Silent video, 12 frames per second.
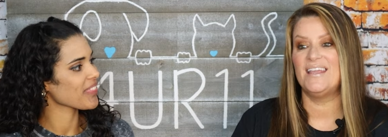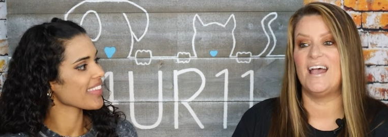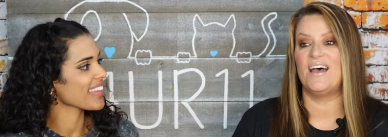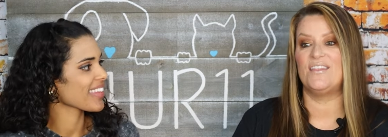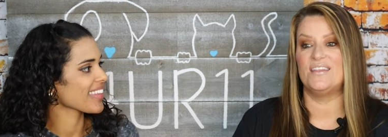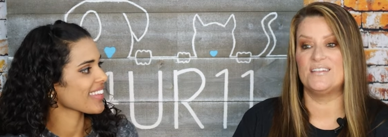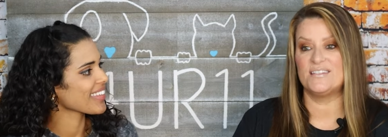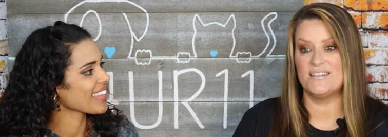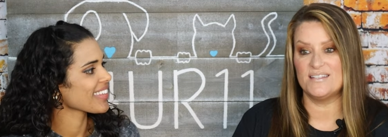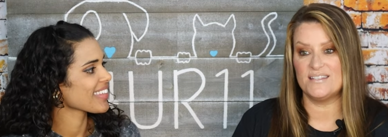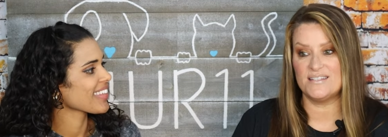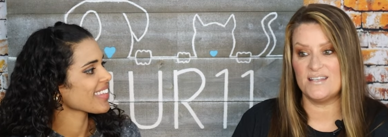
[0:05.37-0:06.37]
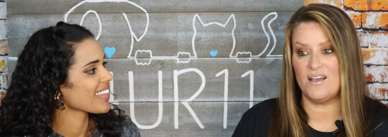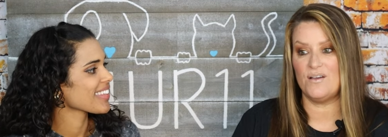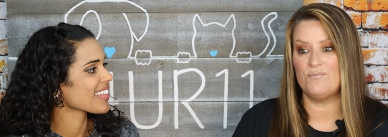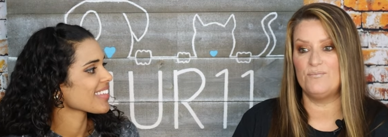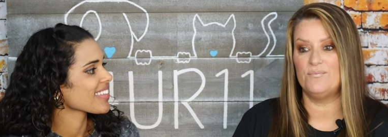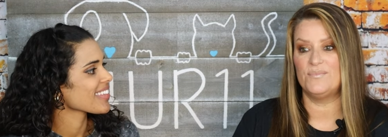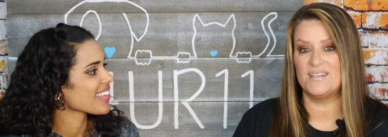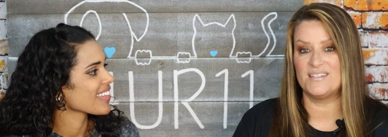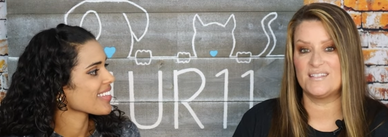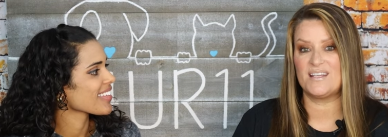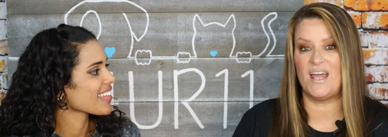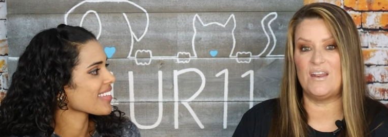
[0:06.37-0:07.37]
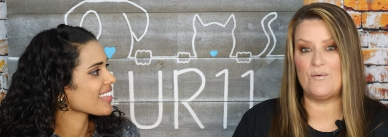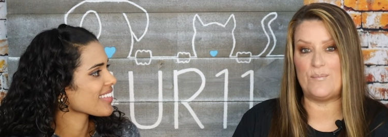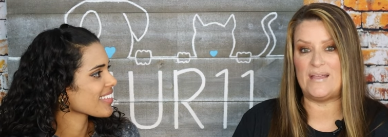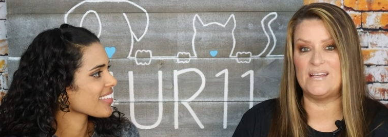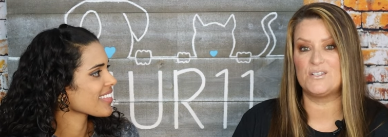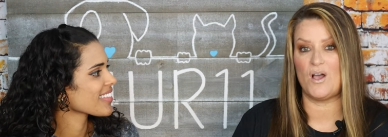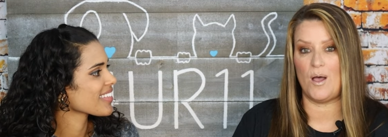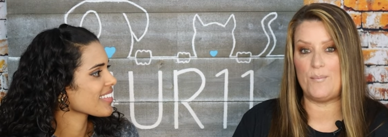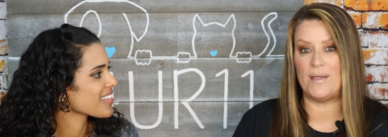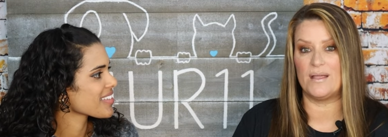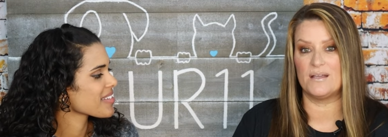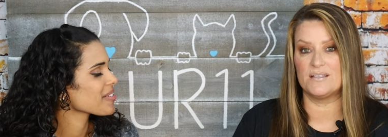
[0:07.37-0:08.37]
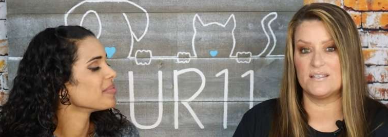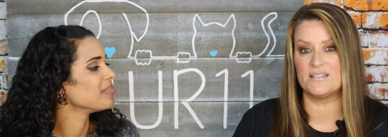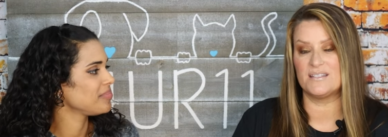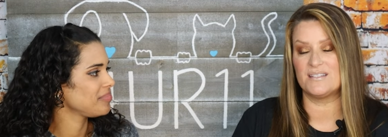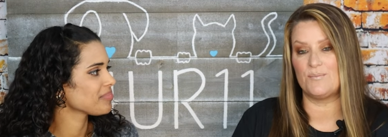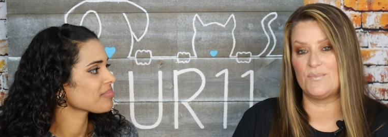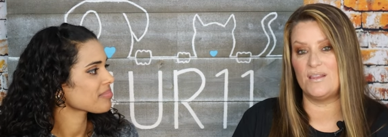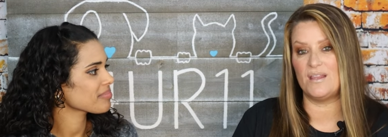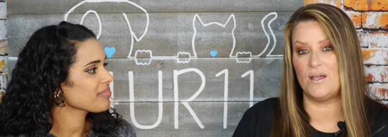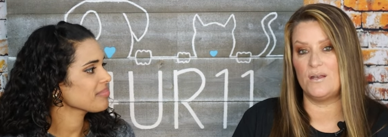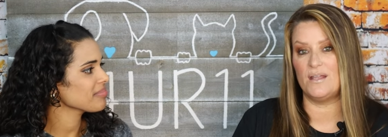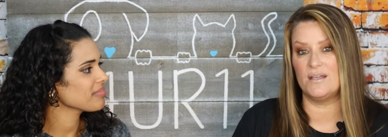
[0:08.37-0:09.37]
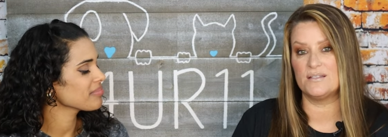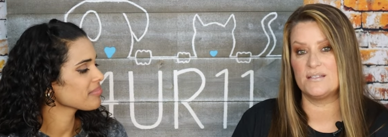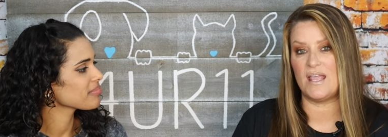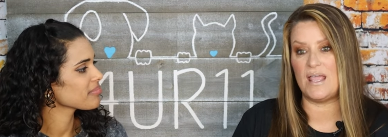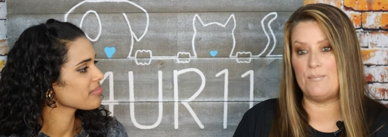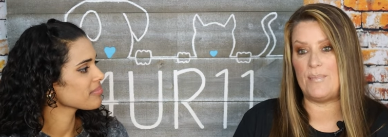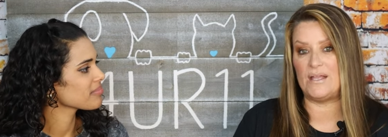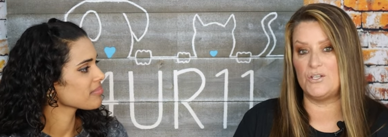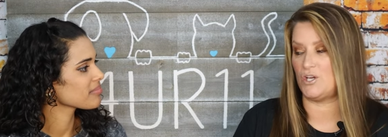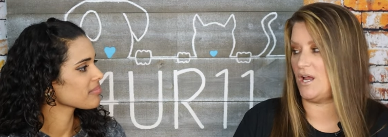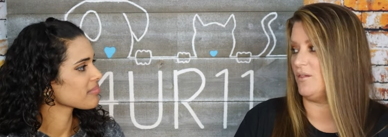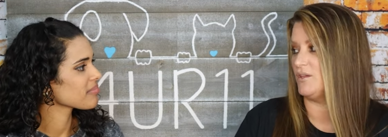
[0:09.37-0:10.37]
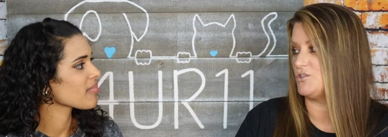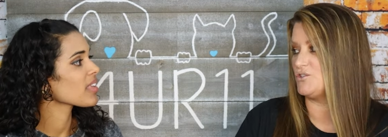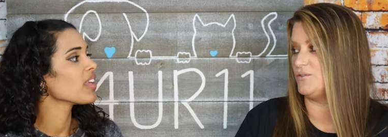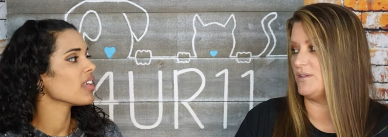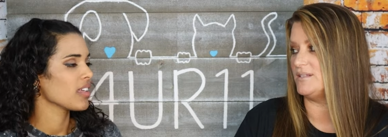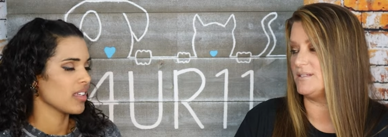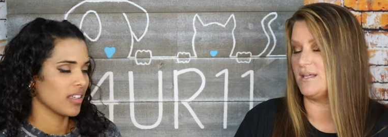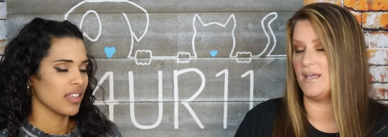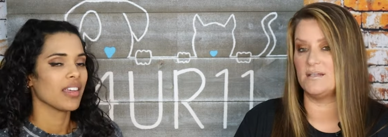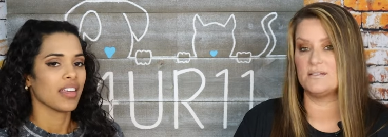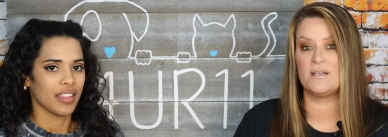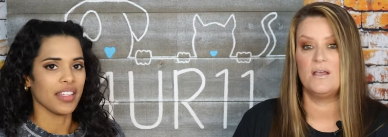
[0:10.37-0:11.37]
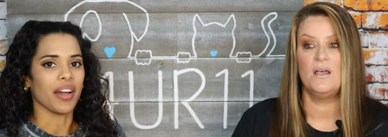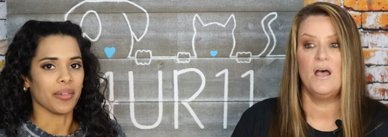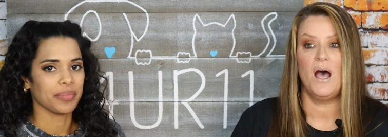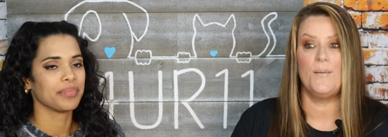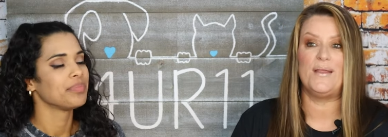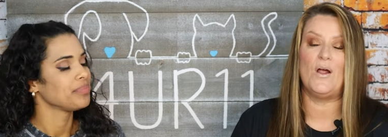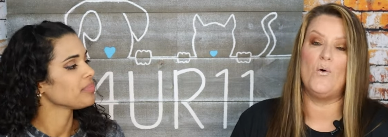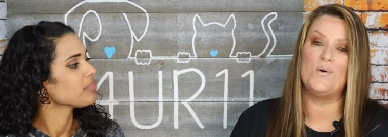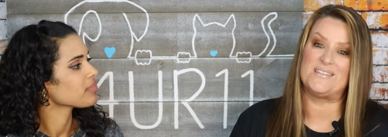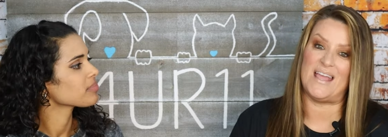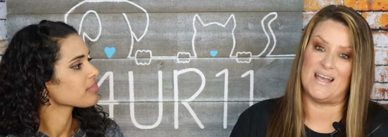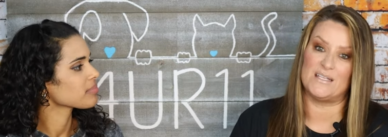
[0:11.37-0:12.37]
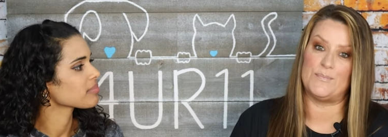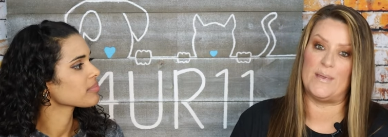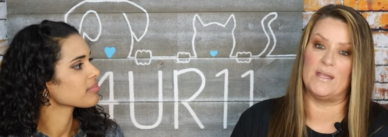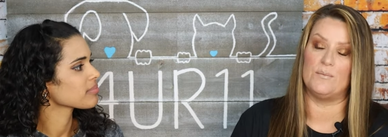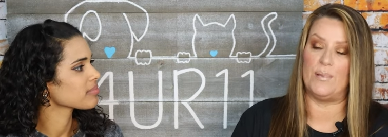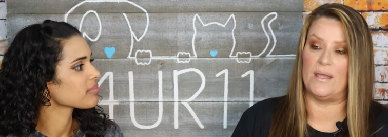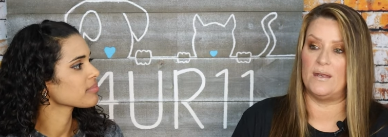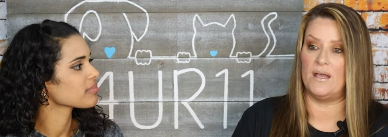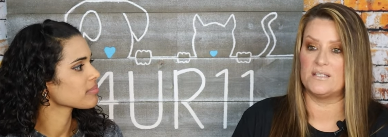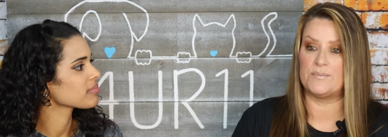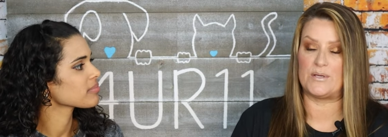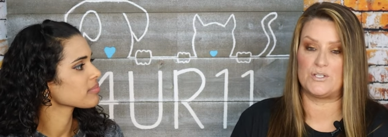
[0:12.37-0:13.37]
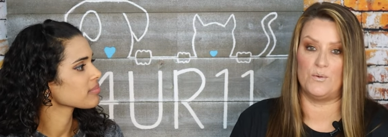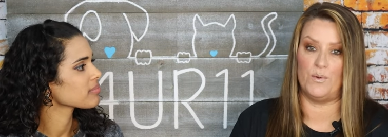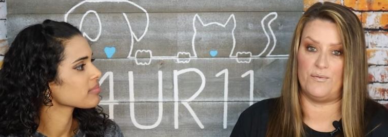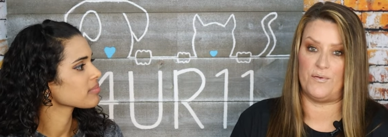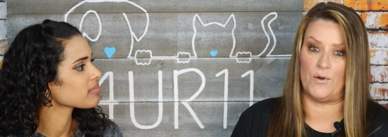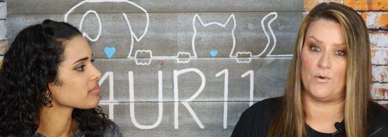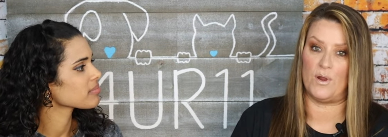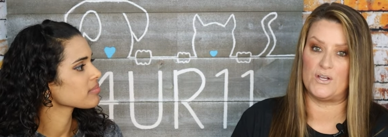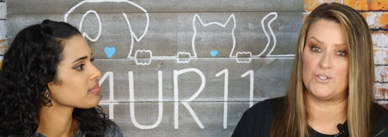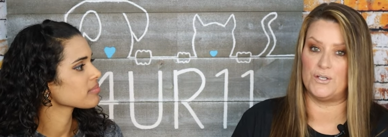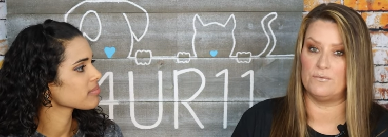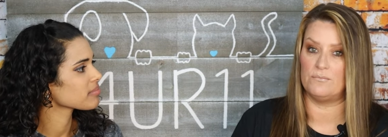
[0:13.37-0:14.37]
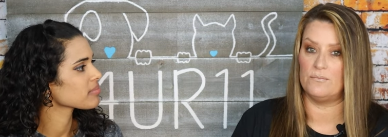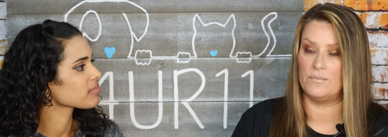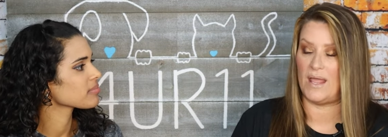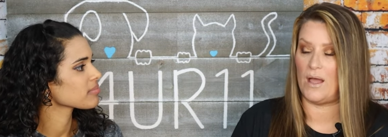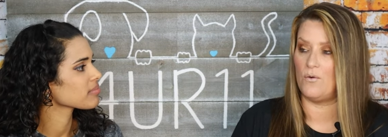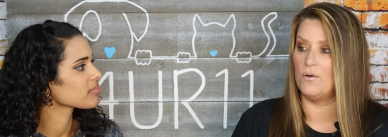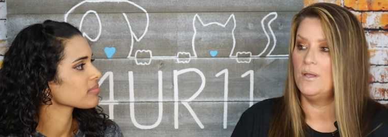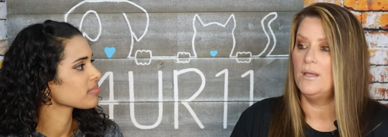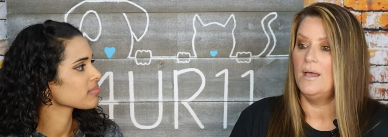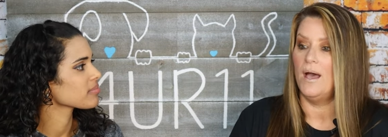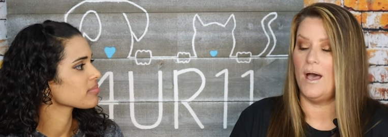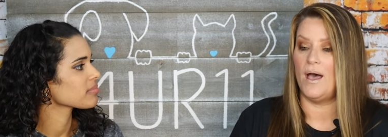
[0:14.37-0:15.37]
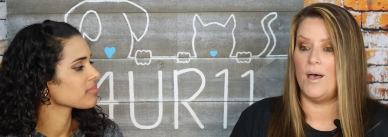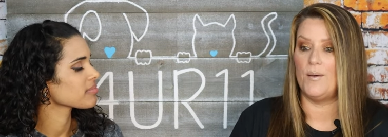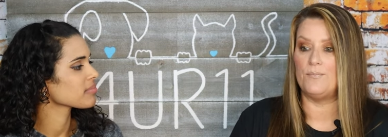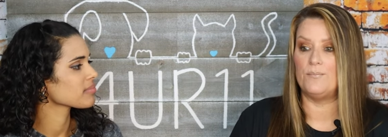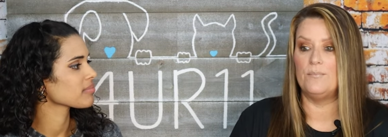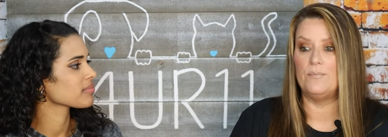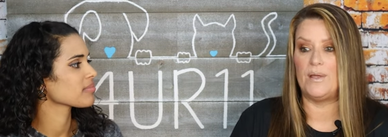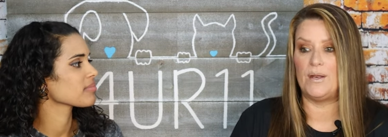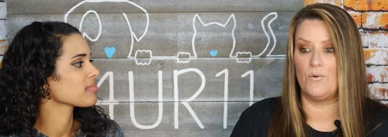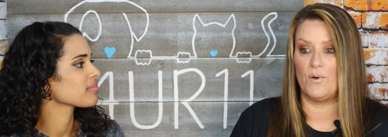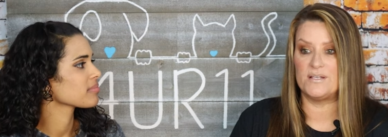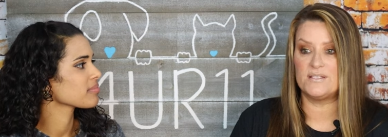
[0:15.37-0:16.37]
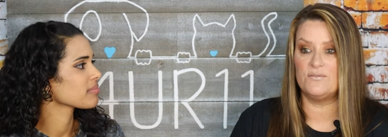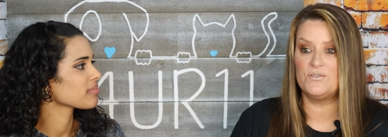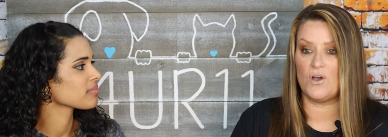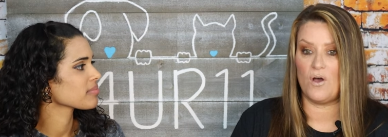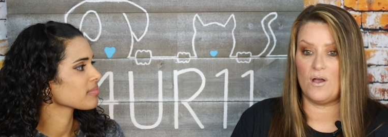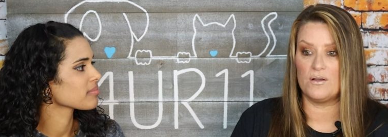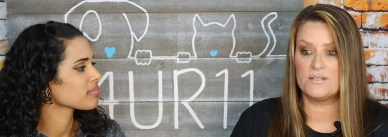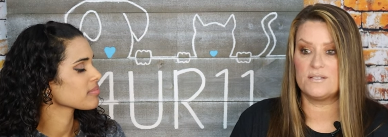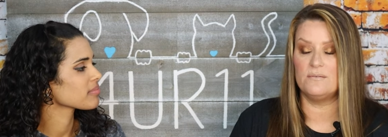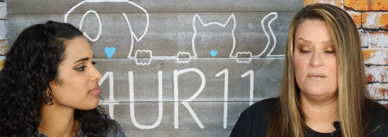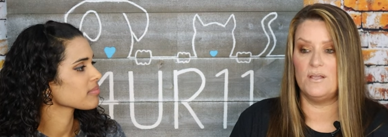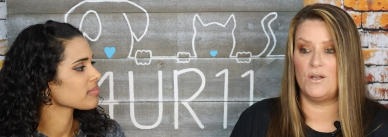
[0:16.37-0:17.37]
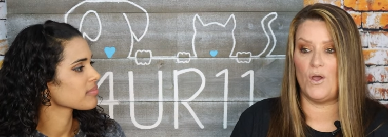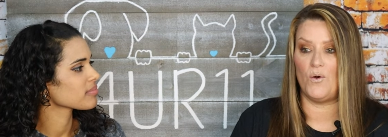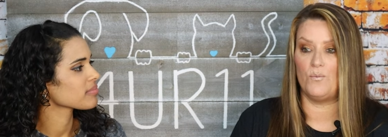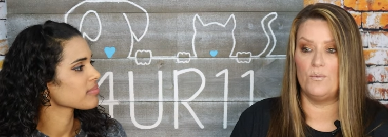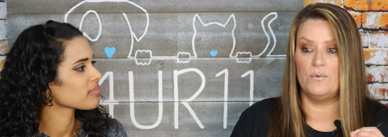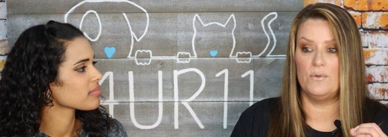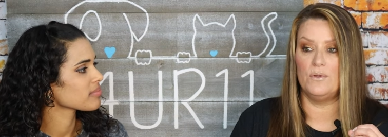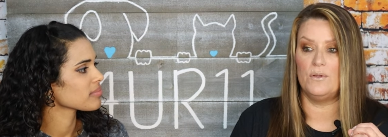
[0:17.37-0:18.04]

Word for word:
Speaker 1: Yeah, this is um, this is kind of a big topic because this is something that is a big challenge these days. Yeah. I mean, always has been, but especially with fear aggression now. Um, but aggressive dogs, you know,